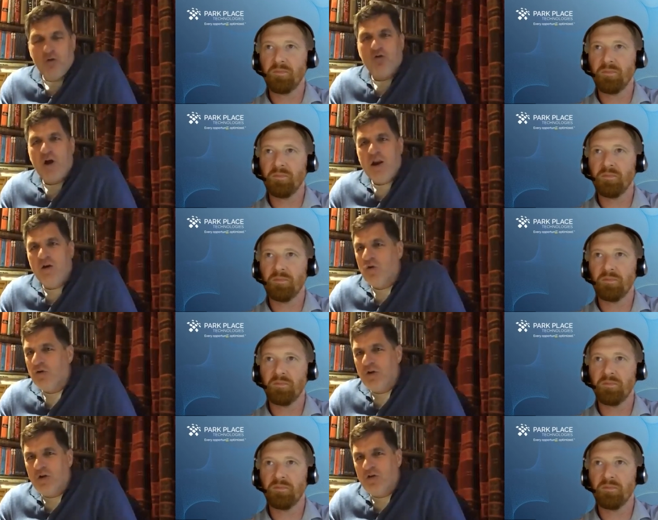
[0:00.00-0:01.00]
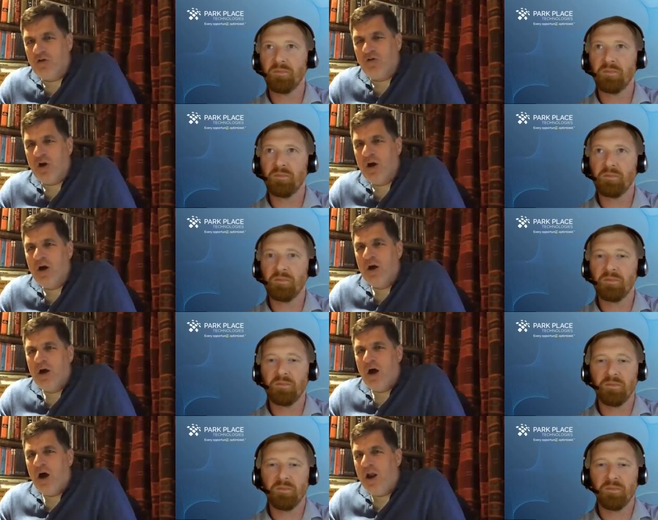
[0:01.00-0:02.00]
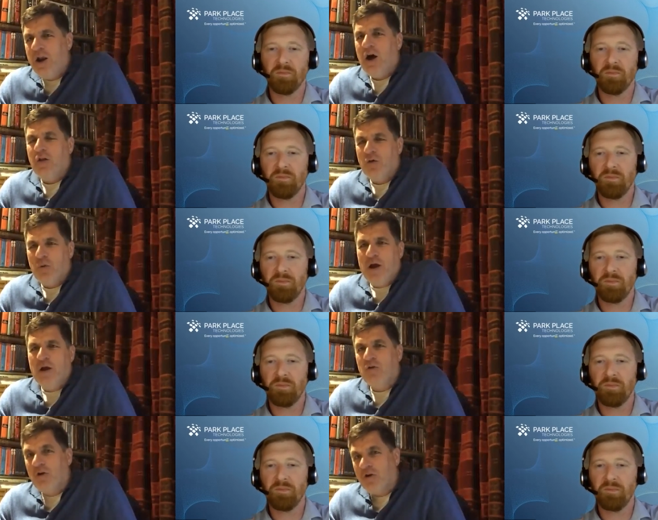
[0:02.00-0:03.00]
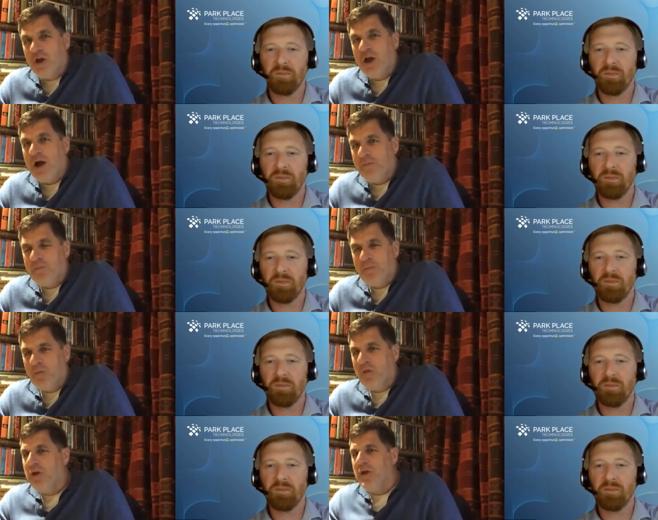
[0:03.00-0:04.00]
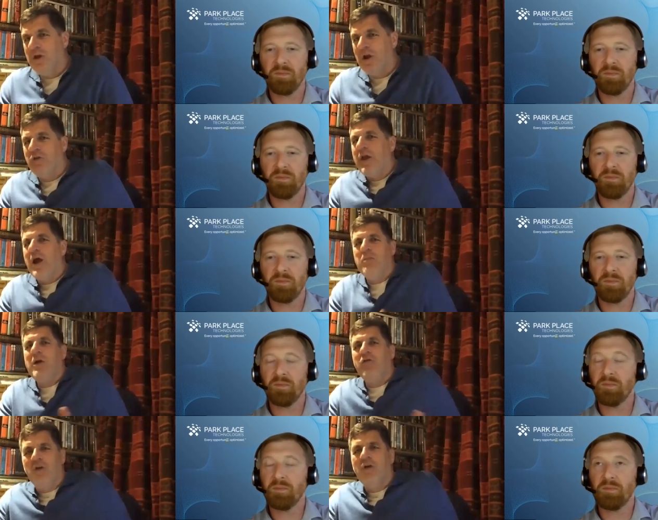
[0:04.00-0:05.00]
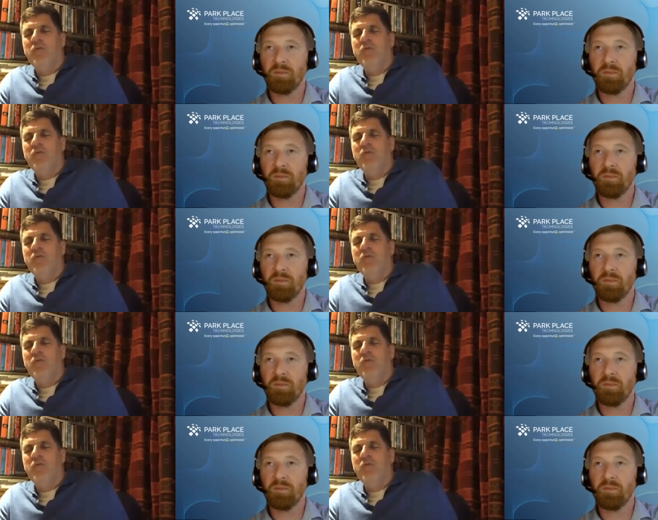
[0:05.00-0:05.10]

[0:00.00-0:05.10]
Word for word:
Speaker 1: trend or is it just a another way of looking at the you know the abc of